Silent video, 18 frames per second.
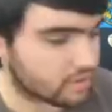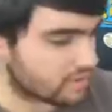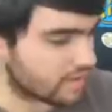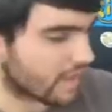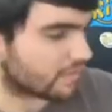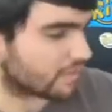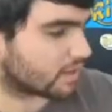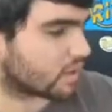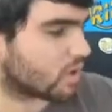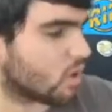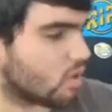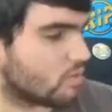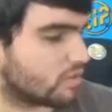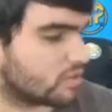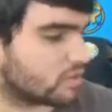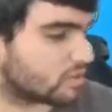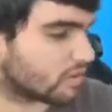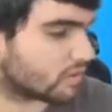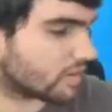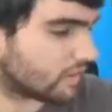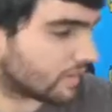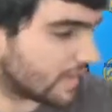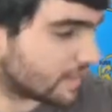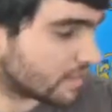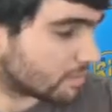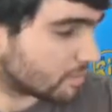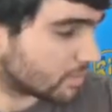now that COVID's starting to
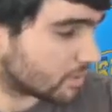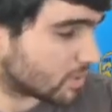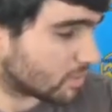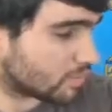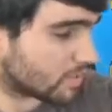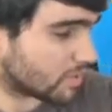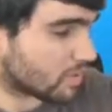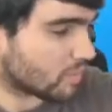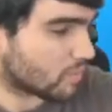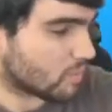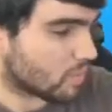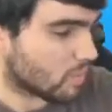lighten up a little bit,